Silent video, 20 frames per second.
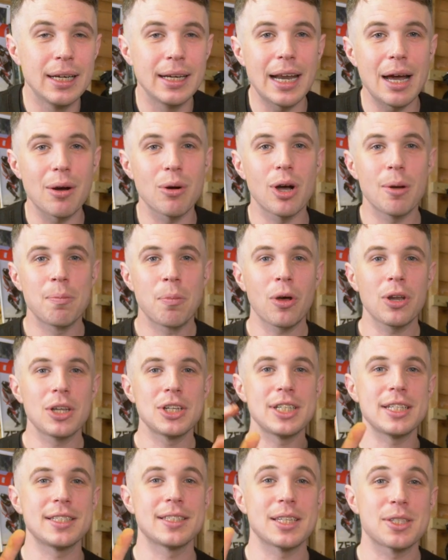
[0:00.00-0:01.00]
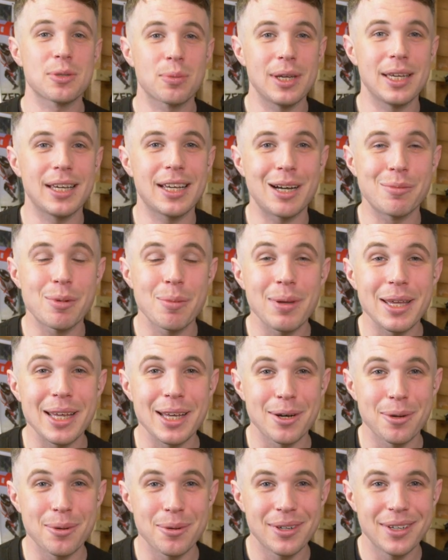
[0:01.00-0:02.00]
Now, apologies this week, I'm a
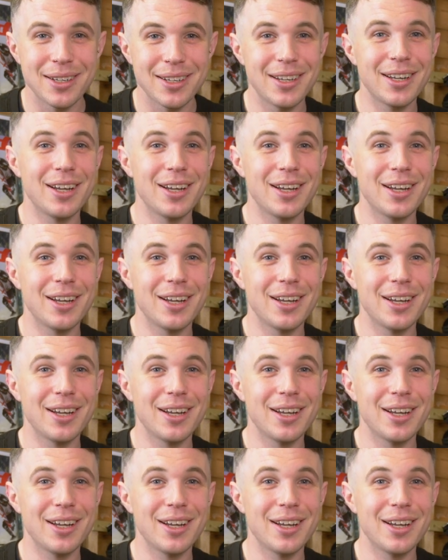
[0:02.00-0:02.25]
bit ill.